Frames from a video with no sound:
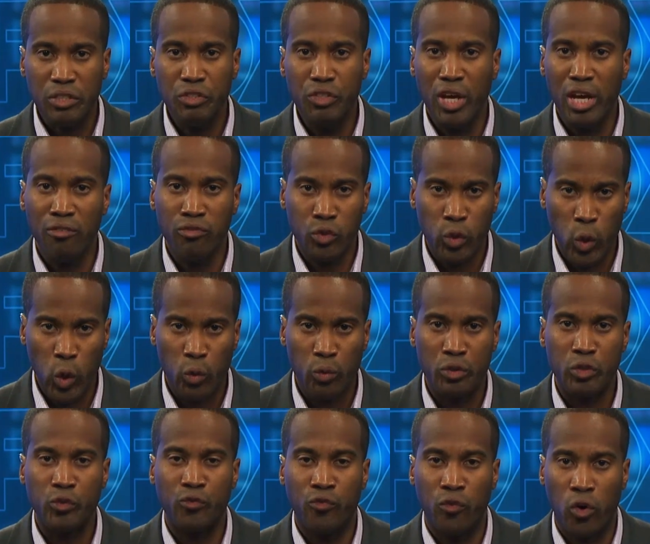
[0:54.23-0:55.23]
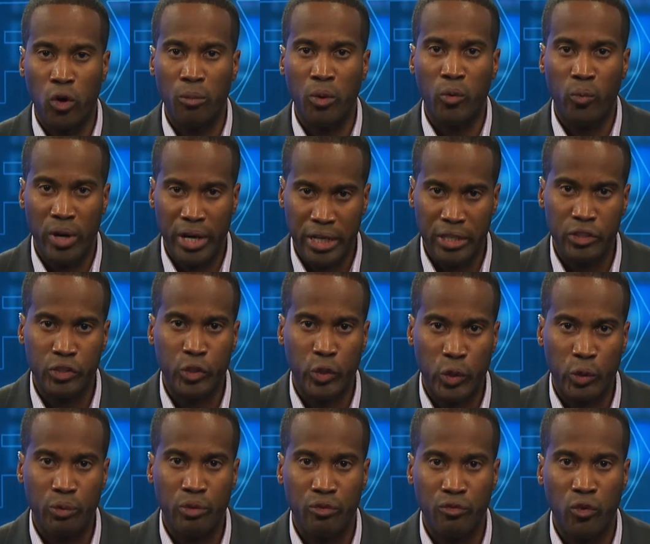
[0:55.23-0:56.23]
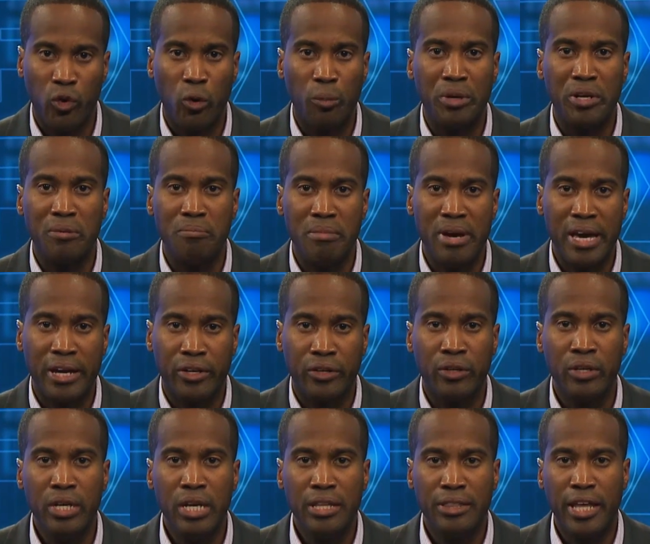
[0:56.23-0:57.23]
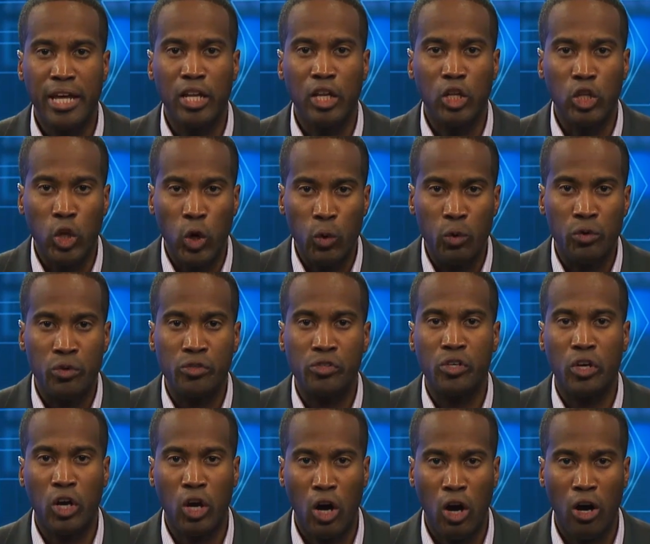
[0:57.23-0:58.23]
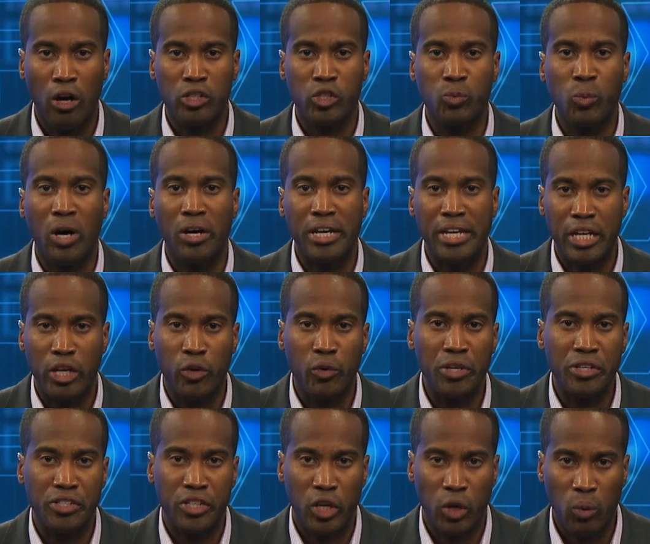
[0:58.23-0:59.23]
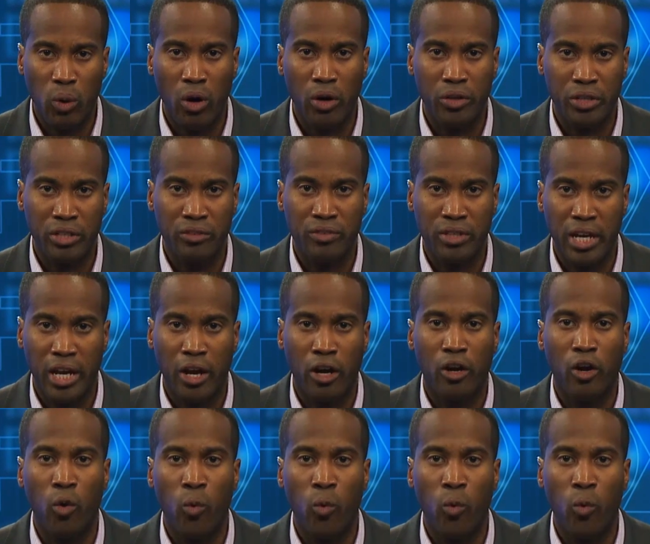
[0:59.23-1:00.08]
to have tort reform and regulatory reform in a manner that lowers costs while increasing quality of care,